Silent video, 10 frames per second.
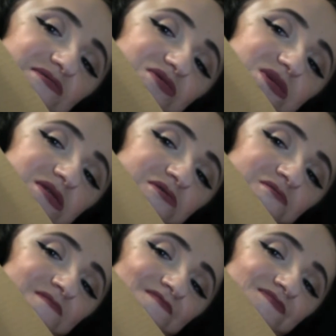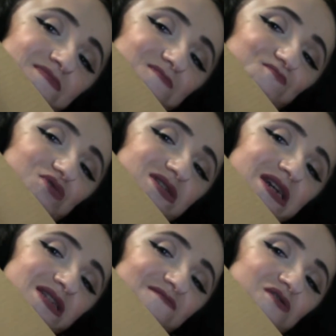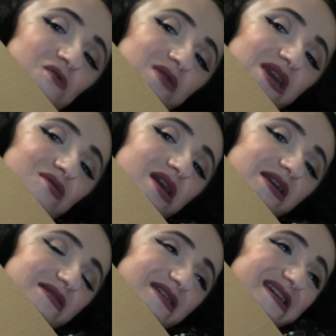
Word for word: There's no protective coating or anything.